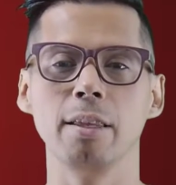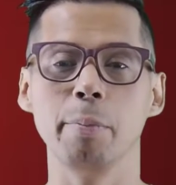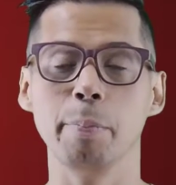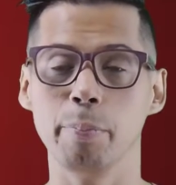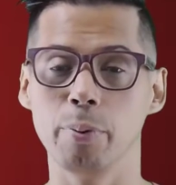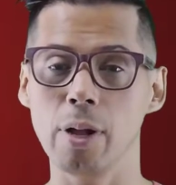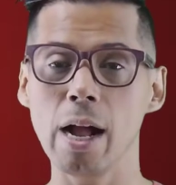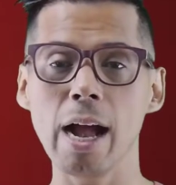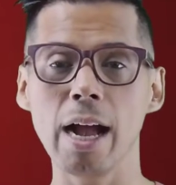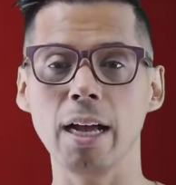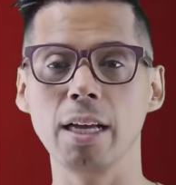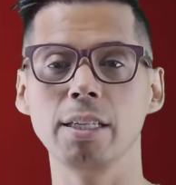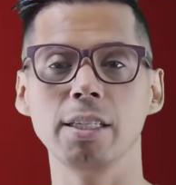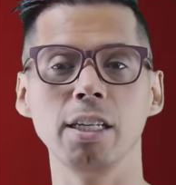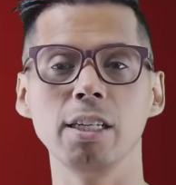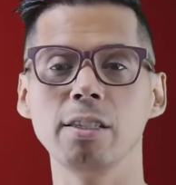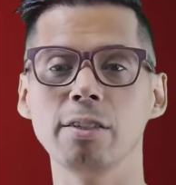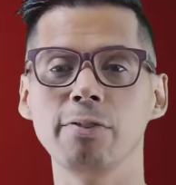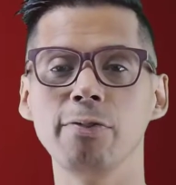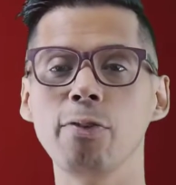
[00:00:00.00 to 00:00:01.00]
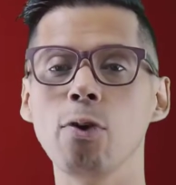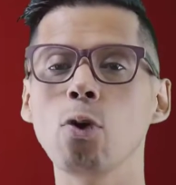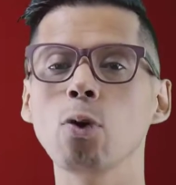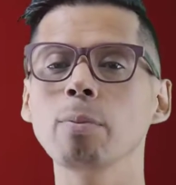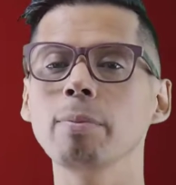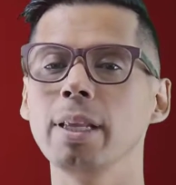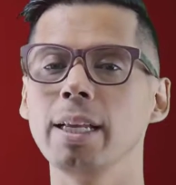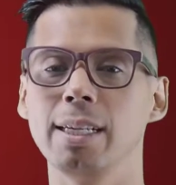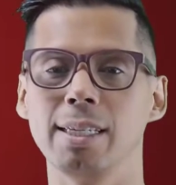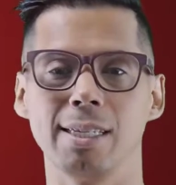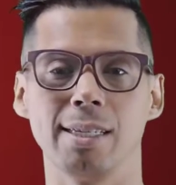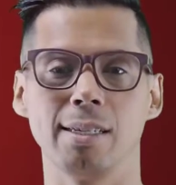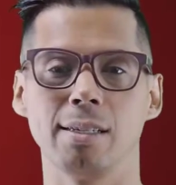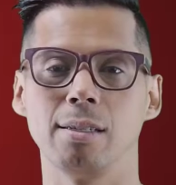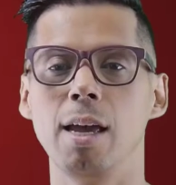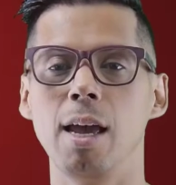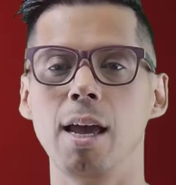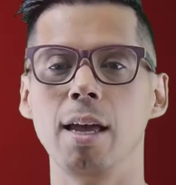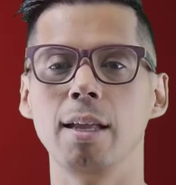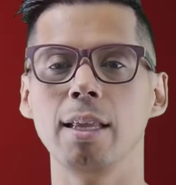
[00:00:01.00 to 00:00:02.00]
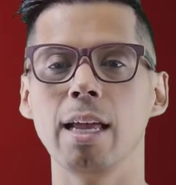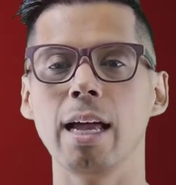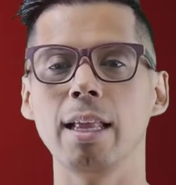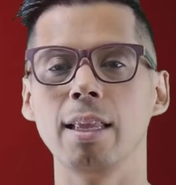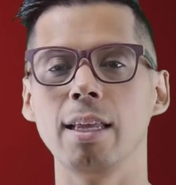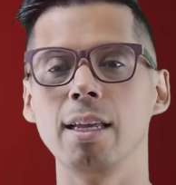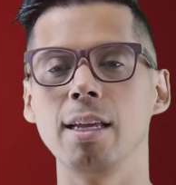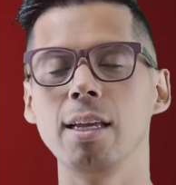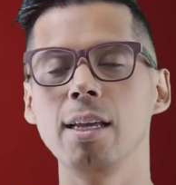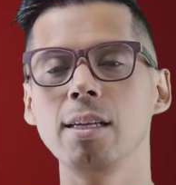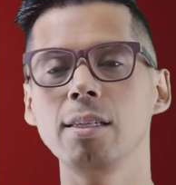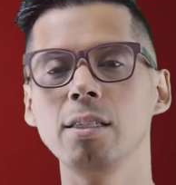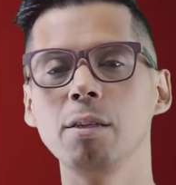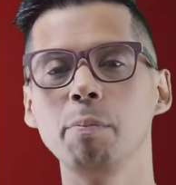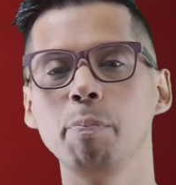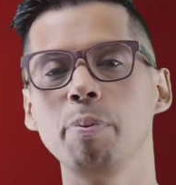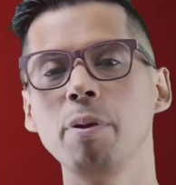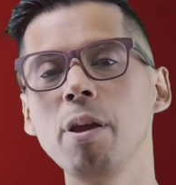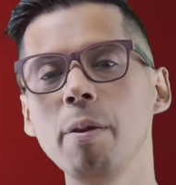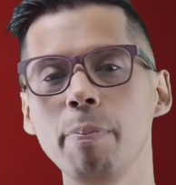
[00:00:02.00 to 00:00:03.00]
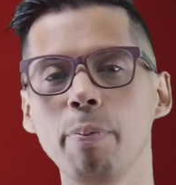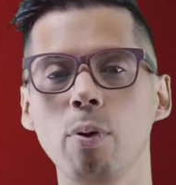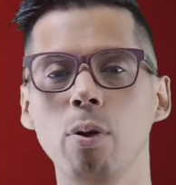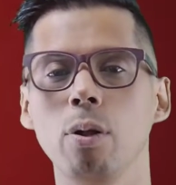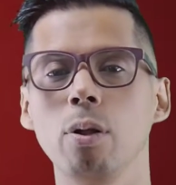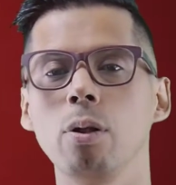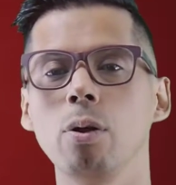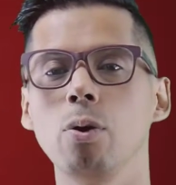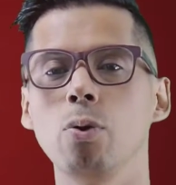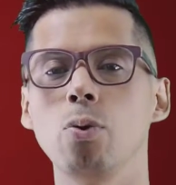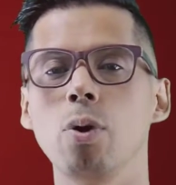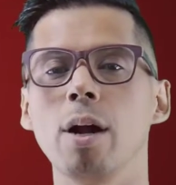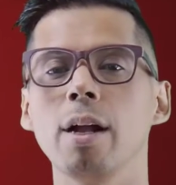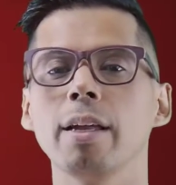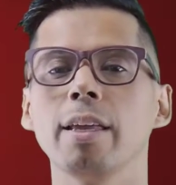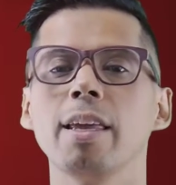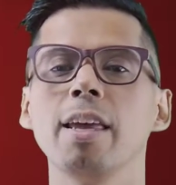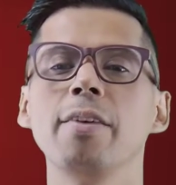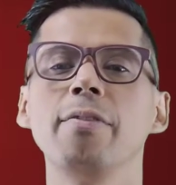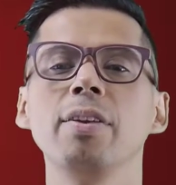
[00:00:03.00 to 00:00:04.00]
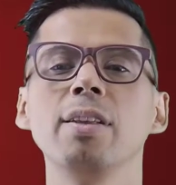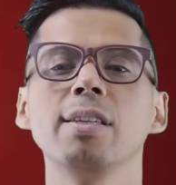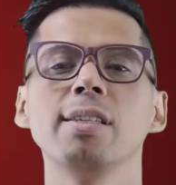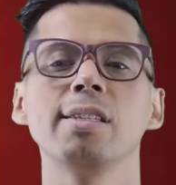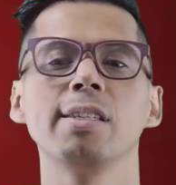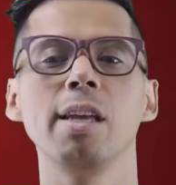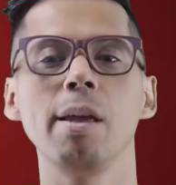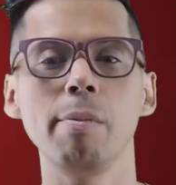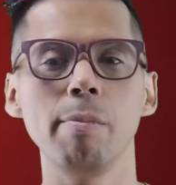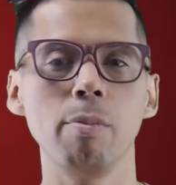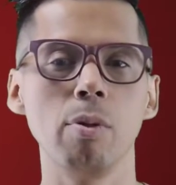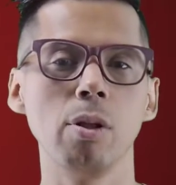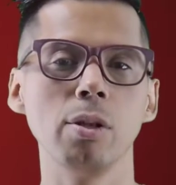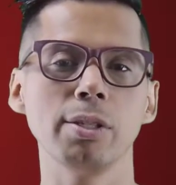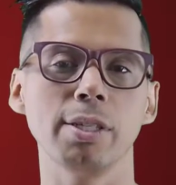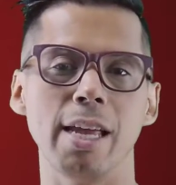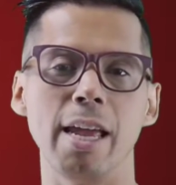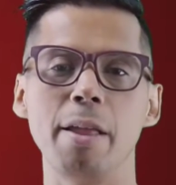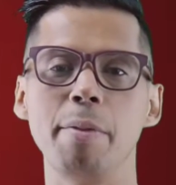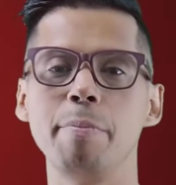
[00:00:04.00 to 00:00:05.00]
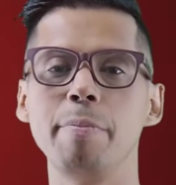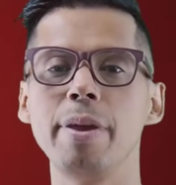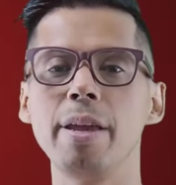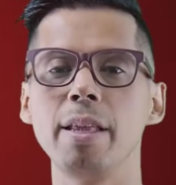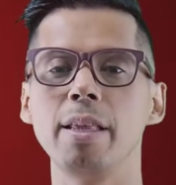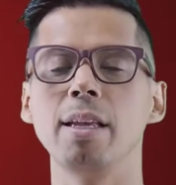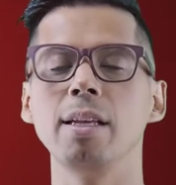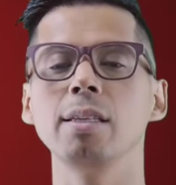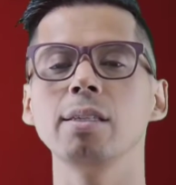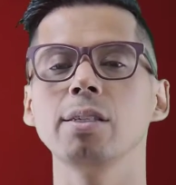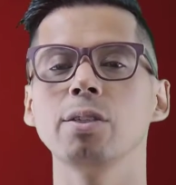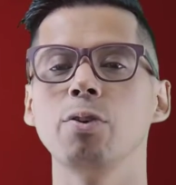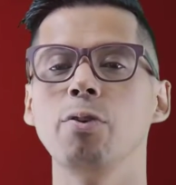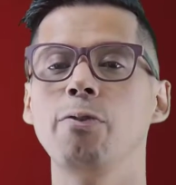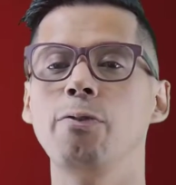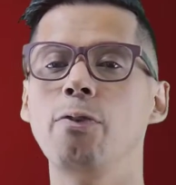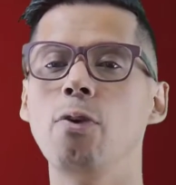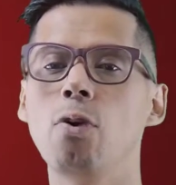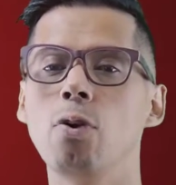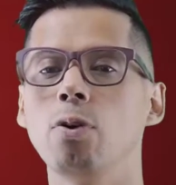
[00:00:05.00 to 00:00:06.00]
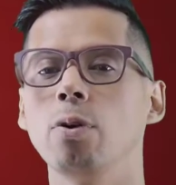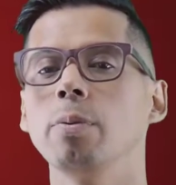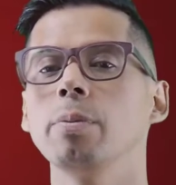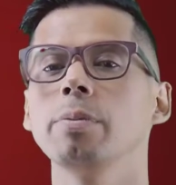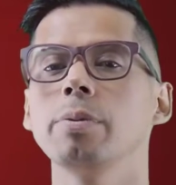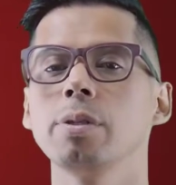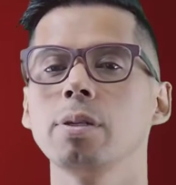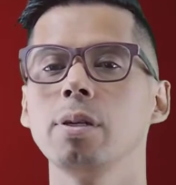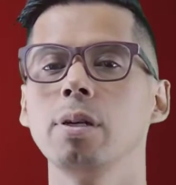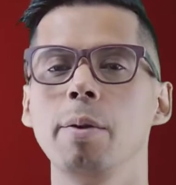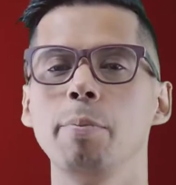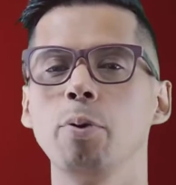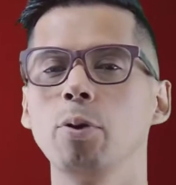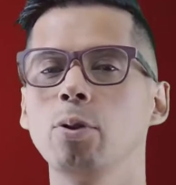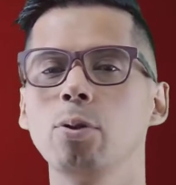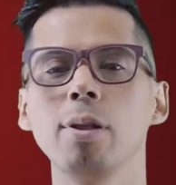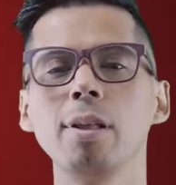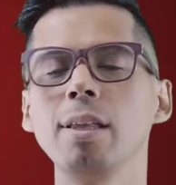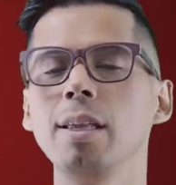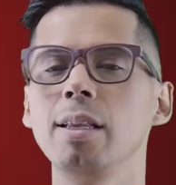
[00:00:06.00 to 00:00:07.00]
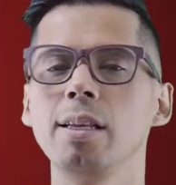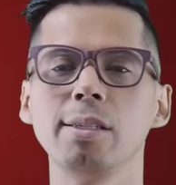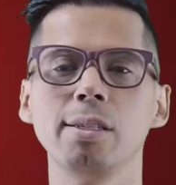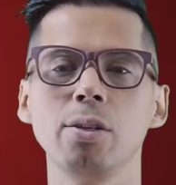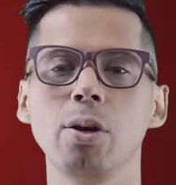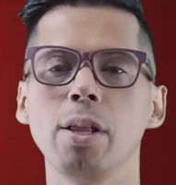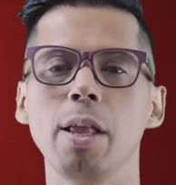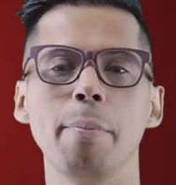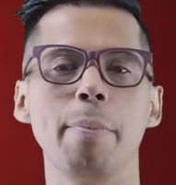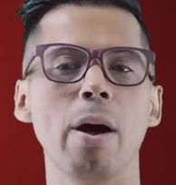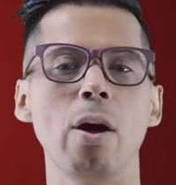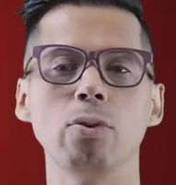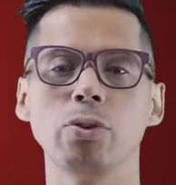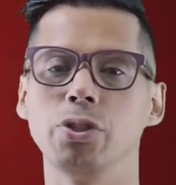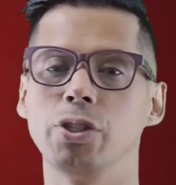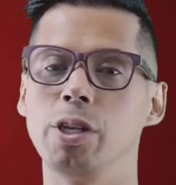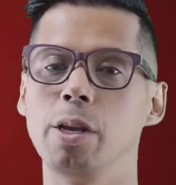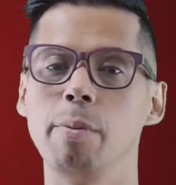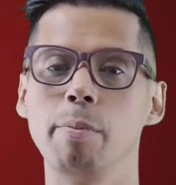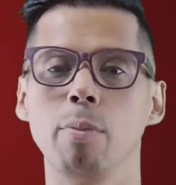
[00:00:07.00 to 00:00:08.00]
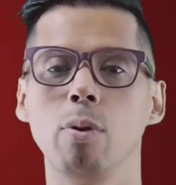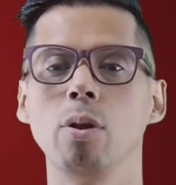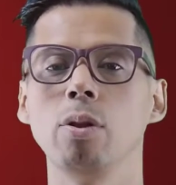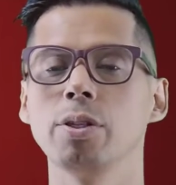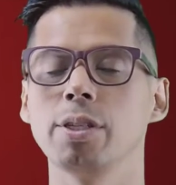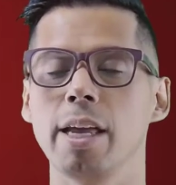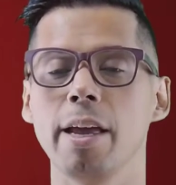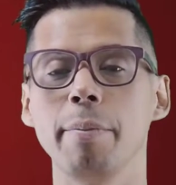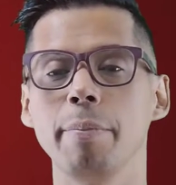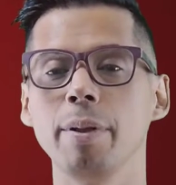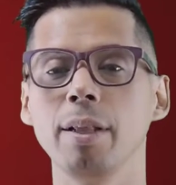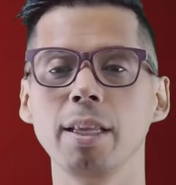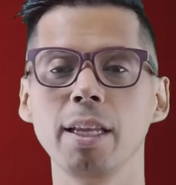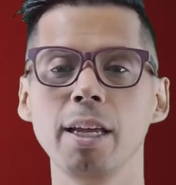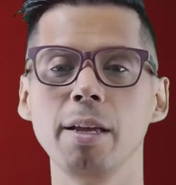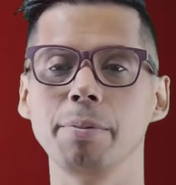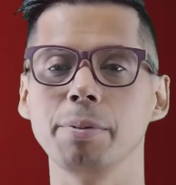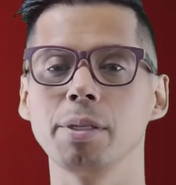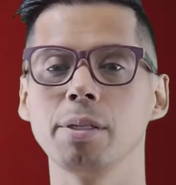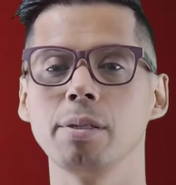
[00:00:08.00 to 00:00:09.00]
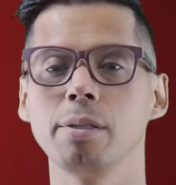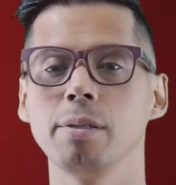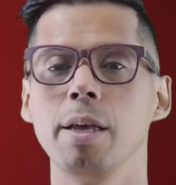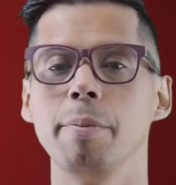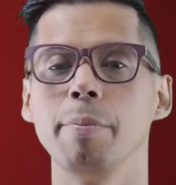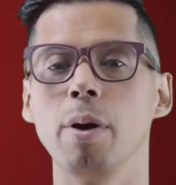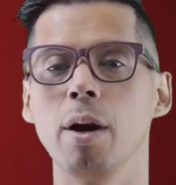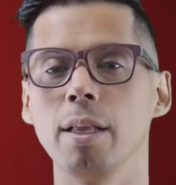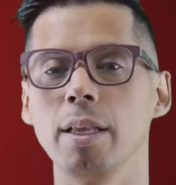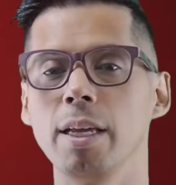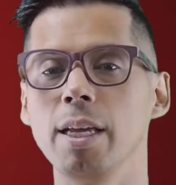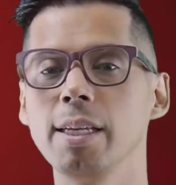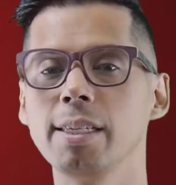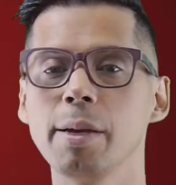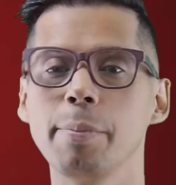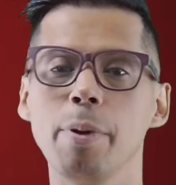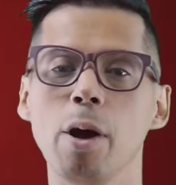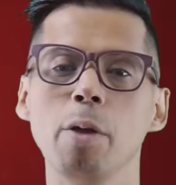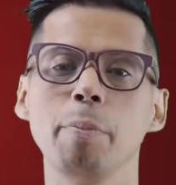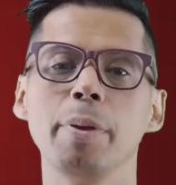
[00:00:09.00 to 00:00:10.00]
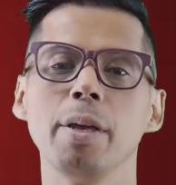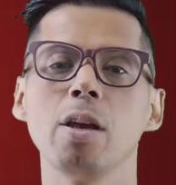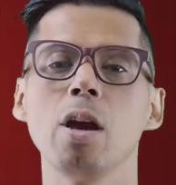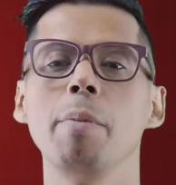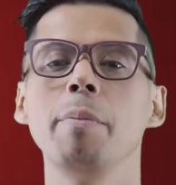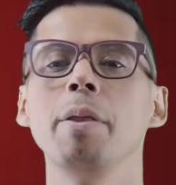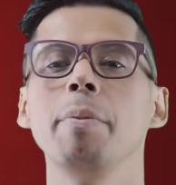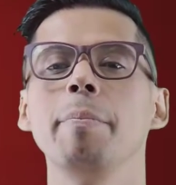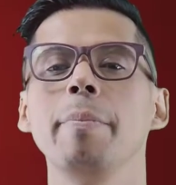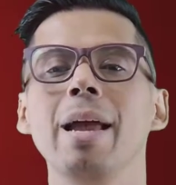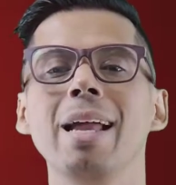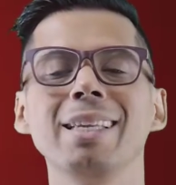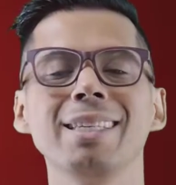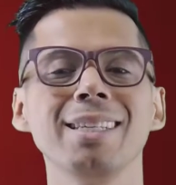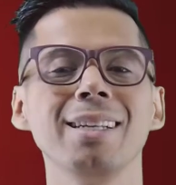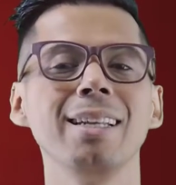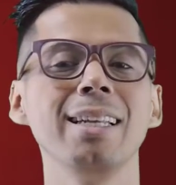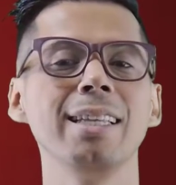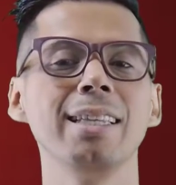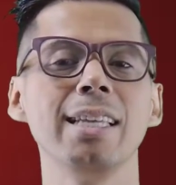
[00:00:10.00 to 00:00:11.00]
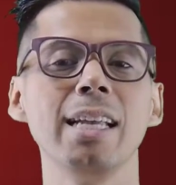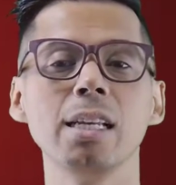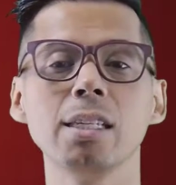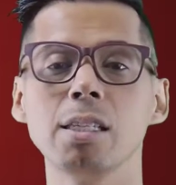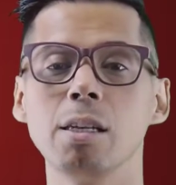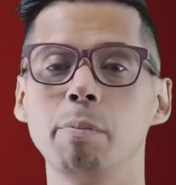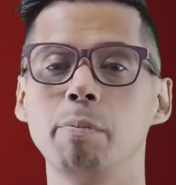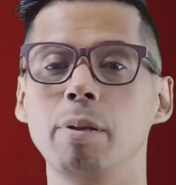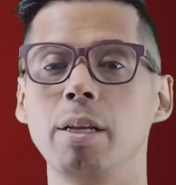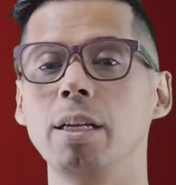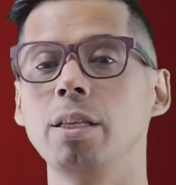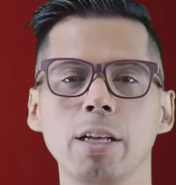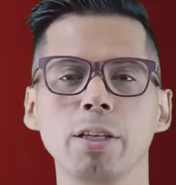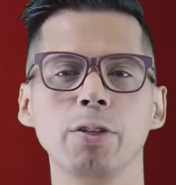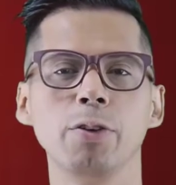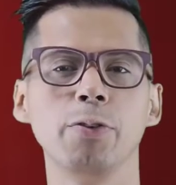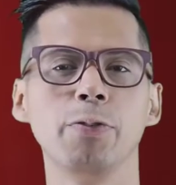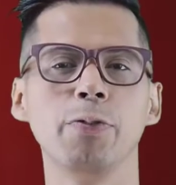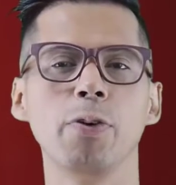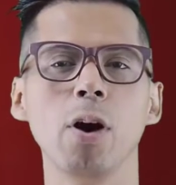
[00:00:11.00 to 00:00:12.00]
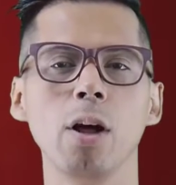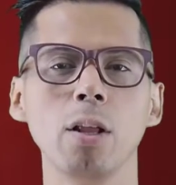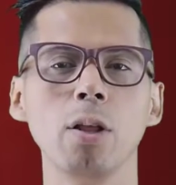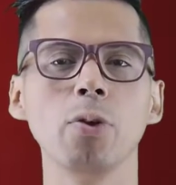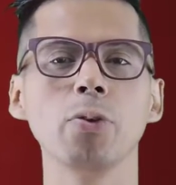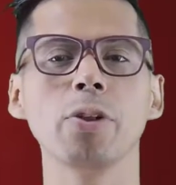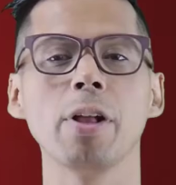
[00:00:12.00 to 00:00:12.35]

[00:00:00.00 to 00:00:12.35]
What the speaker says: the price is formless and that it's the people who are giving symbols and meanings to forms. But trading is not about symbols and beliefs, but it's about becoming mentally disciplined to follow